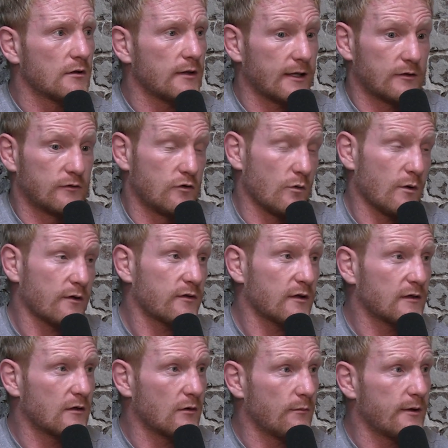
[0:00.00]
Like, do I
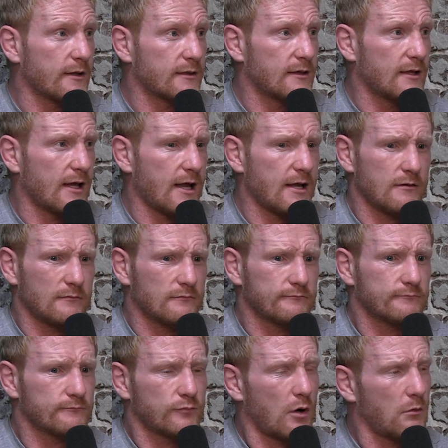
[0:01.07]
think they'll make the eight?
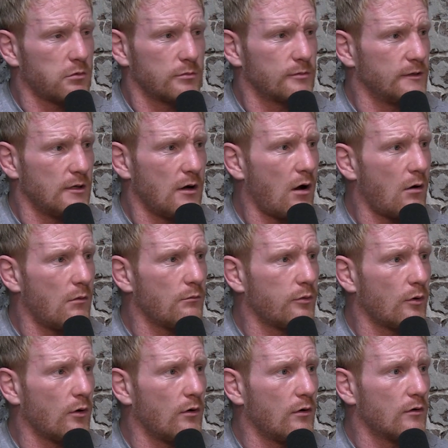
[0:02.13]
Probably not.
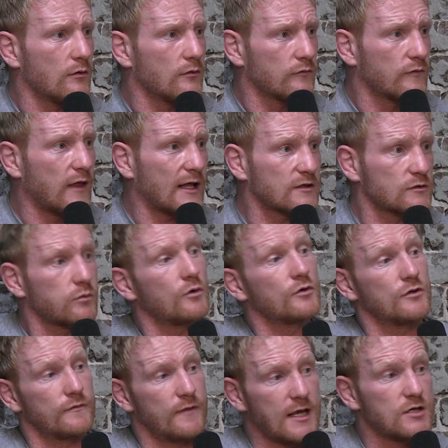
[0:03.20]
But that's what
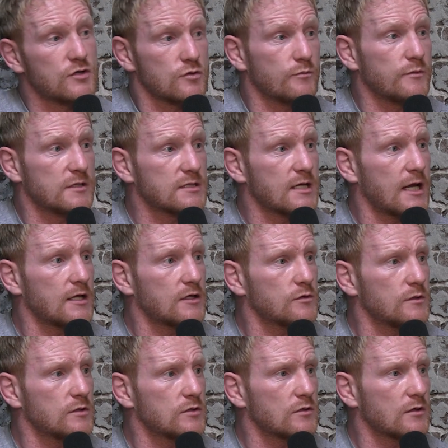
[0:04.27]
they should be saying to
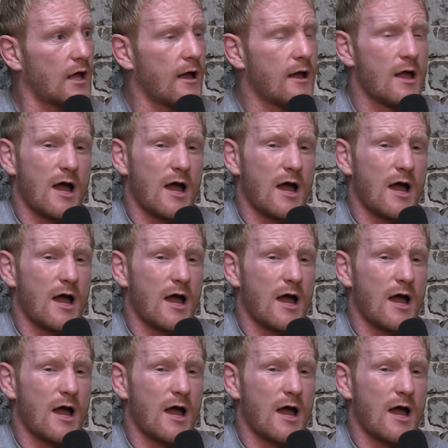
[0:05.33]
each other.